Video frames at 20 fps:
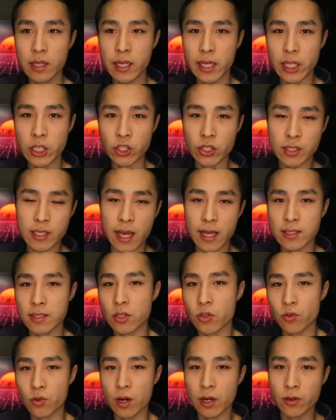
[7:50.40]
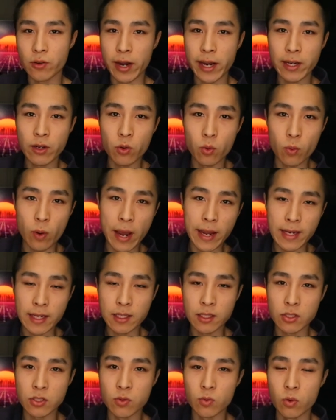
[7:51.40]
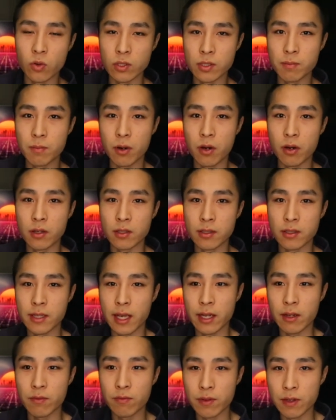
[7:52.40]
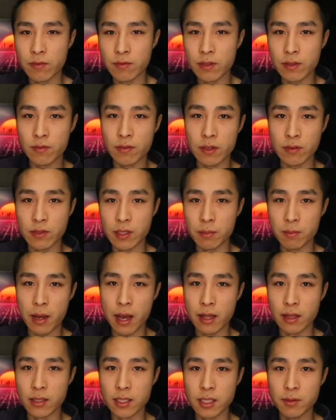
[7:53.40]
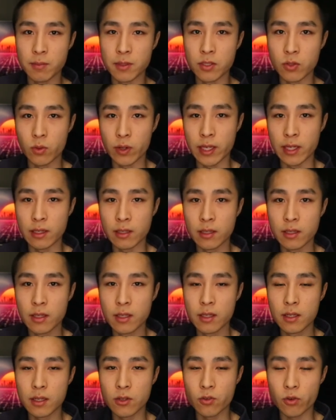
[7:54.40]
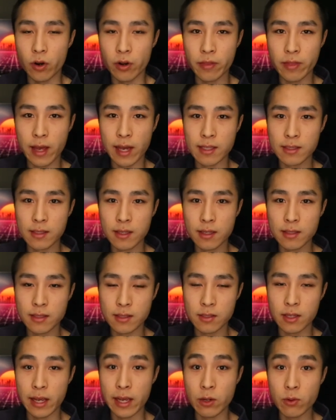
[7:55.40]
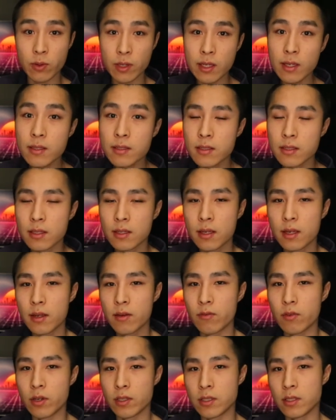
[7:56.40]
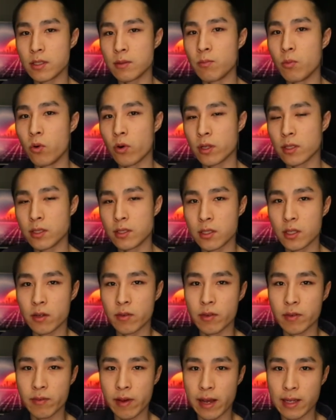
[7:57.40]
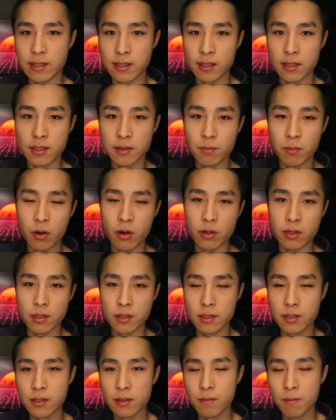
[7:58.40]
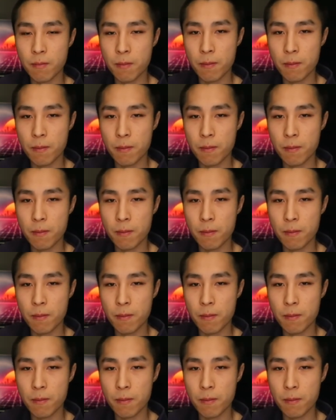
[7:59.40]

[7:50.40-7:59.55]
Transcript: It just has a greater weighting towards bonds at a 50-50 balance between growth assets, equities, versus more conservative assets, bonds.